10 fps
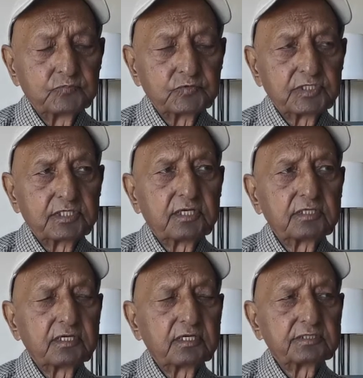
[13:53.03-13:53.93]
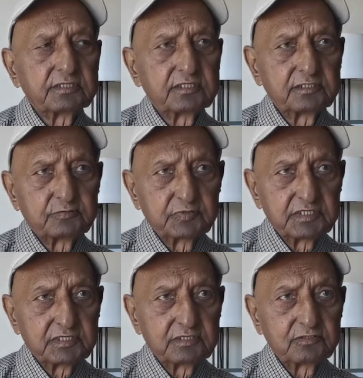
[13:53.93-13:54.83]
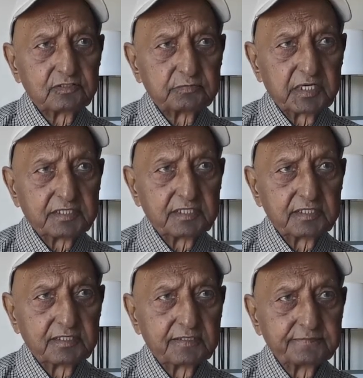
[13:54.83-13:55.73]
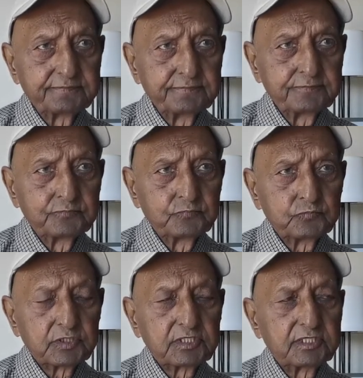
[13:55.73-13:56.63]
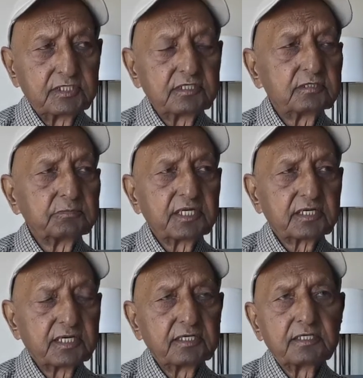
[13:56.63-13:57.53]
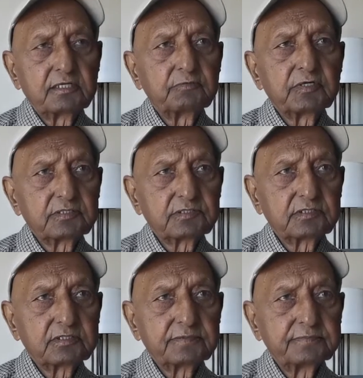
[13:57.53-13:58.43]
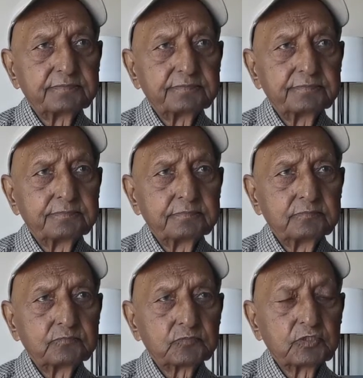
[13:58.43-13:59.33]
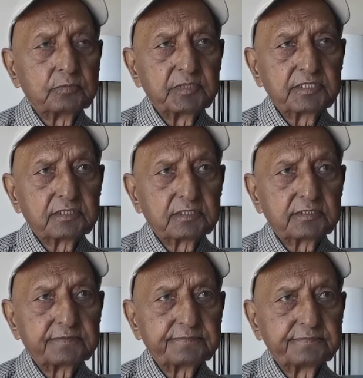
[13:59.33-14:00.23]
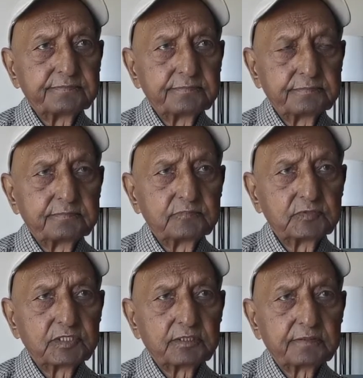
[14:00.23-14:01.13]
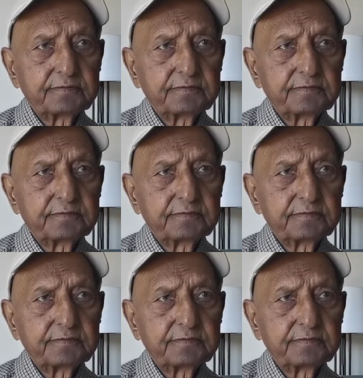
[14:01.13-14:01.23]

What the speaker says: They highlighted his visit to Smethwick, but they didn't make any adverse comment. Yeah.